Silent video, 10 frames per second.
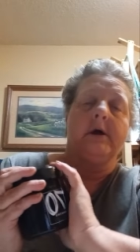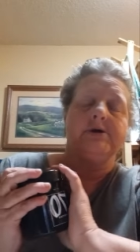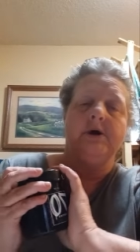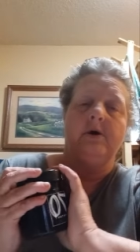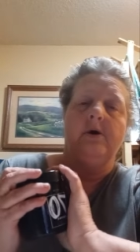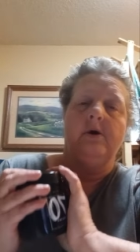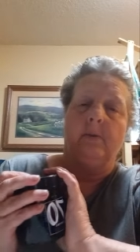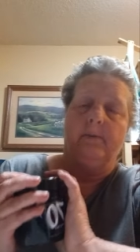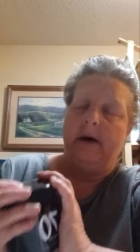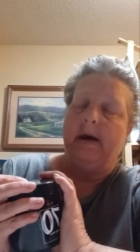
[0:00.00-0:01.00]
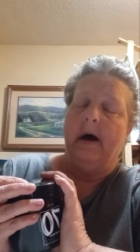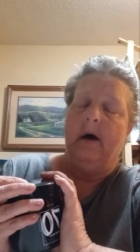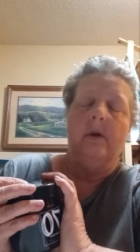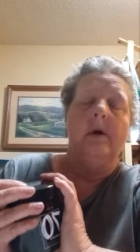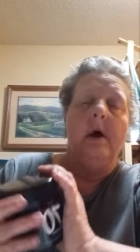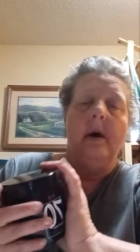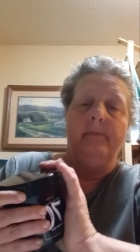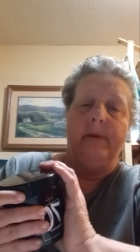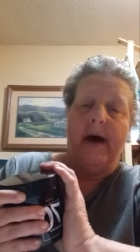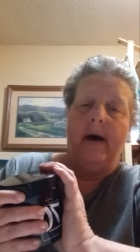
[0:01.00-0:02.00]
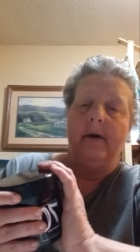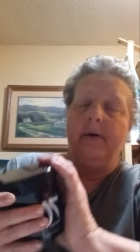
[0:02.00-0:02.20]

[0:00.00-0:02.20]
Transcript: to your bug out bag.